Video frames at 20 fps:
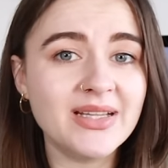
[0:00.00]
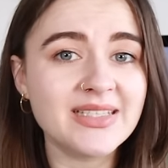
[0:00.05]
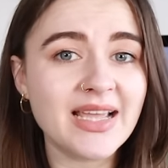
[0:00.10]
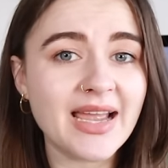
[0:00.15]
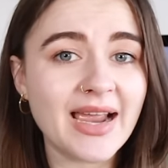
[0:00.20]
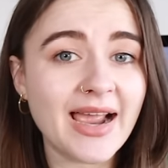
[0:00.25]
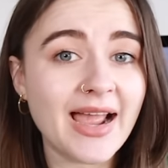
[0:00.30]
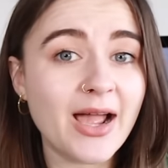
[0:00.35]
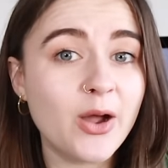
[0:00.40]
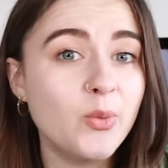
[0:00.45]
to
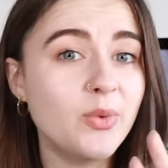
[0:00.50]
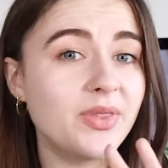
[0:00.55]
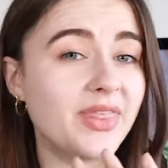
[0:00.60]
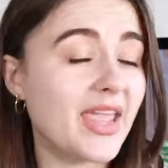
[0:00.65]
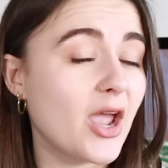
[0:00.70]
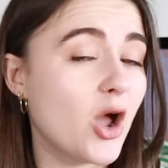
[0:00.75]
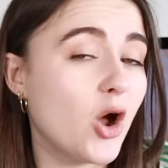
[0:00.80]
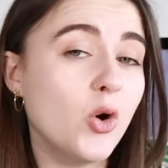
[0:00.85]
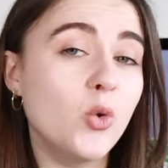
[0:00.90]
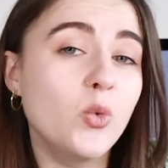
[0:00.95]
hang out with
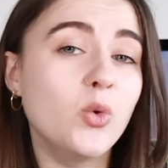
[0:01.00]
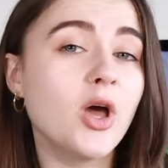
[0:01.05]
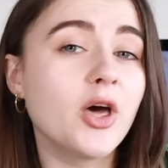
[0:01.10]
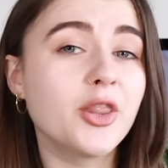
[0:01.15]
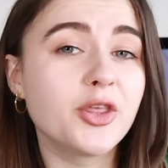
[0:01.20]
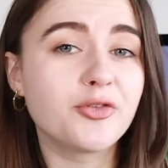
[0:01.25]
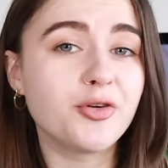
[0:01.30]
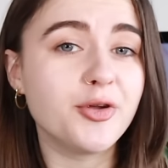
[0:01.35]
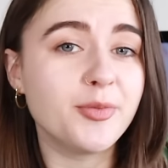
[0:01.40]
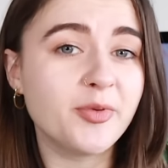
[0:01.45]
a whole
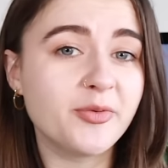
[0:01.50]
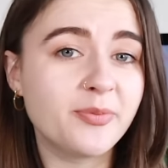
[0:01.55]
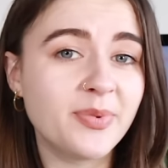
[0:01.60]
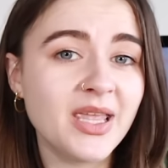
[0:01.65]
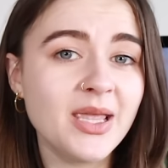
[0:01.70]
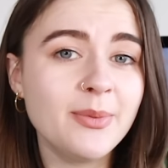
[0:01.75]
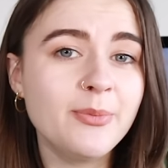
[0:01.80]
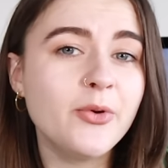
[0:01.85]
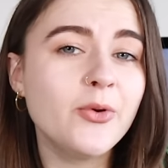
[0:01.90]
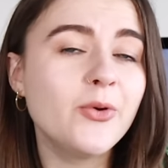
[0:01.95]
other group of
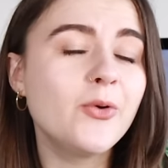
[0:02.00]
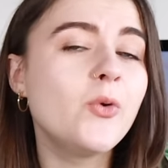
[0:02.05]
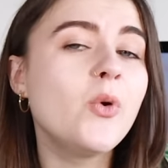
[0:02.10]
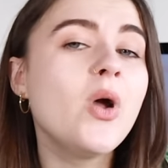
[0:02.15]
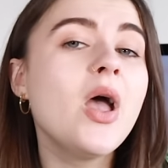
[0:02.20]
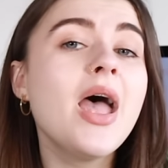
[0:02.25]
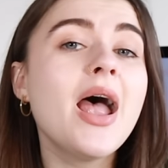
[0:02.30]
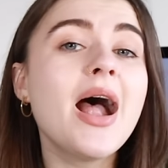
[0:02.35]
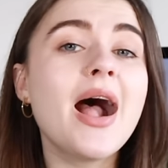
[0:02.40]
people,